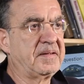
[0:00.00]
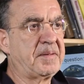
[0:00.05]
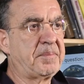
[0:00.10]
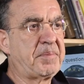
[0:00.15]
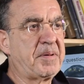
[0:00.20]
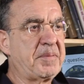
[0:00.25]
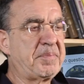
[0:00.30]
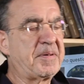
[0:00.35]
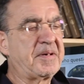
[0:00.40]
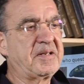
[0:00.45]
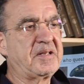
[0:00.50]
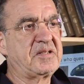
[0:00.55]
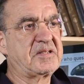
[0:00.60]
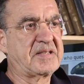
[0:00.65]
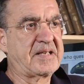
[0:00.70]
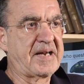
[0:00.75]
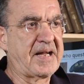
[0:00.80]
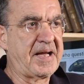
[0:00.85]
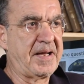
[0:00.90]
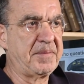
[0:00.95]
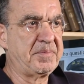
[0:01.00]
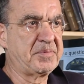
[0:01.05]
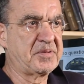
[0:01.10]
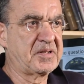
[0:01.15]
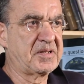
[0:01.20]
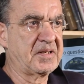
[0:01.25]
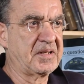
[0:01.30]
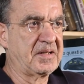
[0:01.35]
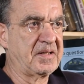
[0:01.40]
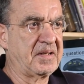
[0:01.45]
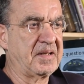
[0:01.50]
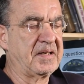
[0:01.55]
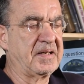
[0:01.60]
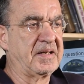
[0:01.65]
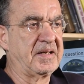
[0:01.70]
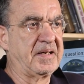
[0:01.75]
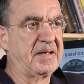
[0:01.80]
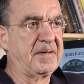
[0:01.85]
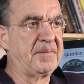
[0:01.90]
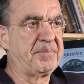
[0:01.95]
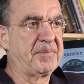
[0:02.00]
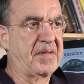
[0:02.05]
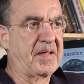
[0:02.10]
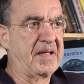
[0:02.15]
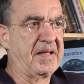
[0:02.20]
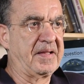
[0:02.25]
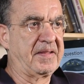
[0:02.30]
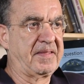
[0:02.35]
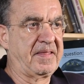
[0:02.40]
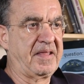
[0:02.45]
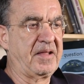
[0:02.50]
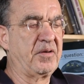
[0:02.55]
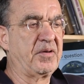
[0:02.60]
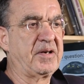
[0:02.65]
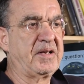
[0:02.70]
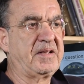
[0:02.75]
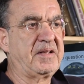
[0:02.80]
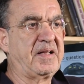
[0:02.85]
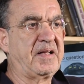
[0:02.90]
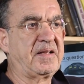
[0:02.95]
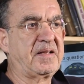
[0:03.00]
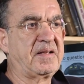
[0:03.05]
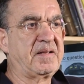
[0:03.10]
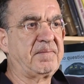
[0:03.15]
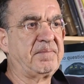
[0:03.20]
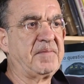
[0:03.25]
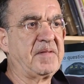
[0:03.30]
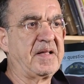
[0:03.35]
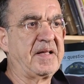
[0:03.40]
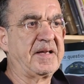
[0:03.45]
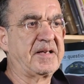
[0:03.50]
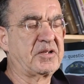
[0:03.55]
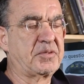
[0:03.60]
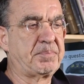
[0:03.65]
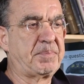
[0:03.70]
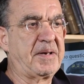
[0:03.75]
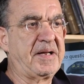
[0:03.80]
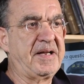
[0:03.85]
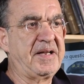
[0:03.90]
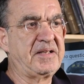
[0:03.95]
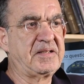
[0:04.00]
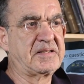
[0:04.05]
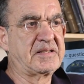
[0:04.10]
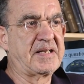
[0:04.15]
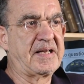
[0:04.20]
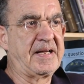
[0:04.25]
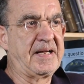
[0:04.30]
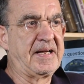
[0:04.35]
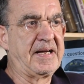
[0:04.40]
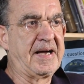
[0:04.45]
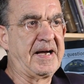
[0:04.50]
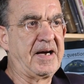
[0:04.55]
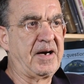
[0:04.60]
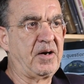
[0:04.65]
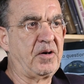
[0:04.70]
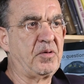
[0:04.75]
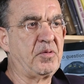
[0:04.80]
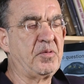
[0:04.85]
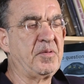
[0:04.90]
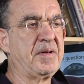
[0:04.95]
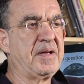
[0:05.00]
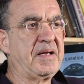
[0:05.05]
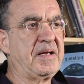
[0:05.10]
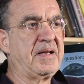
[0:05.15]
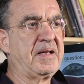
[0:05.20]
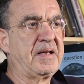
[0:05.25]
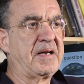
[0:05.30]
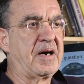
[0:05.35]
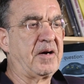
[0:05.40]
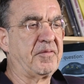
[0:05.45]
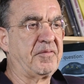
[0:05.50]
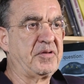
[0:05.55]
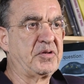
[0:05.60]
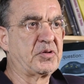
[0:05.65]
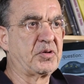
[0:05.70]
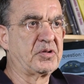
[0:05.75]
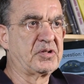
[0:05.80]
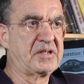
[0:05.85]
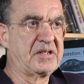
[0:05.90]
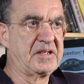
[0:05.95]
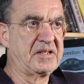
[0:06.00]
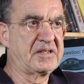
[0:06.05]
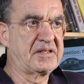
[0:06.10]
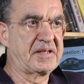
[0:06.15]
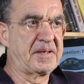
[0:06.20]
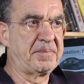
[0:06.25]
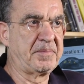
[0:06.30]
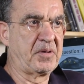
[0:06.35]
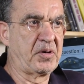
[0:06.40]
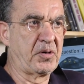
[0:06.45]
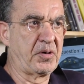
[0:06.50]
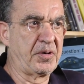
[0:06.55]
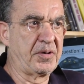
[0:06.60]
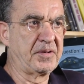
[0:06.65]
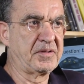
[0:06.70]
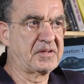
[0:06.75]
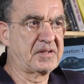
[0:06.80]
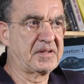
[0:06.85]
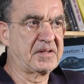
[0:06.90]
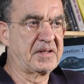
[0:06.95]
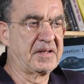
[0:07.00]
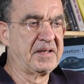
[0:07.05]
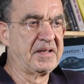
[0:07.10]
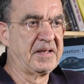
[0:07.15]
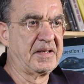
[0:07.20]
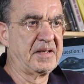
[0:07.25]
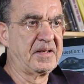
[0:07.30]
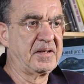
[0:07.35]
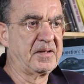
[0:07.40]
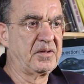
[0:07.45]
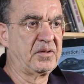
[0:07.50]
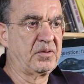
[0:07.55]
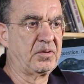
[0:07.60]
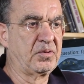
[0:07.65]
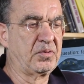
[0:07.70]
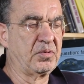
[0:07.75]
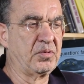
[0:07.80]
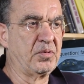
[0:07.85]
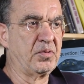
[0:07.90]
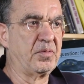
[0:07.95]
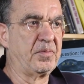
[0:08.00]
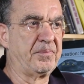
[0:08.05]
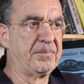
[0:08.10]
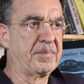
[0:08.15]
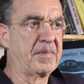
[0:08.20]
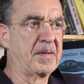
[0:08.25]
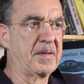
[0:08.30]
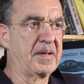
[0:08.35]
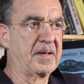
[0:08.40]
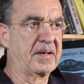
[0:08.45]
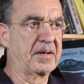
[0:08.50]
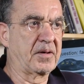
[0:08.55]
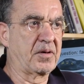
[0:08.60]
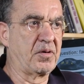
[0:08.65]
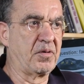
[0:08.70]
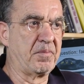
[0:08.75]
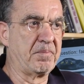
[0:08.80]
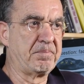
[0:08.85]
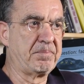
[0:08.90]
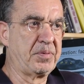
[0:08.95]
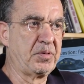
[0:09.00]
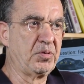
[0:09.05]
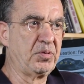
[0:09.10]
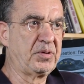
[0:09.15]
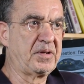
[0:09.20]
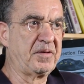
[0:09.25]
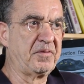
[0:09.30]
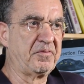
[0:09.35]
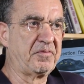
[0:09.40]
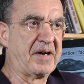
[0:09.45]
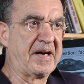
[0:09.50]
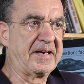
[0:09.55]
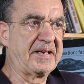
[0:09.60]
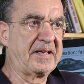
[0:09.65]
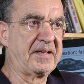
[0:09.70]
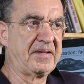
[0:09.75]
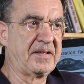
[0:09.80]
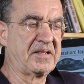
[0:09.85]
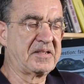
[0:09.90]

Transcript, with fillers: The paper describes um, a theory that explains how our visual system learns to compute invariant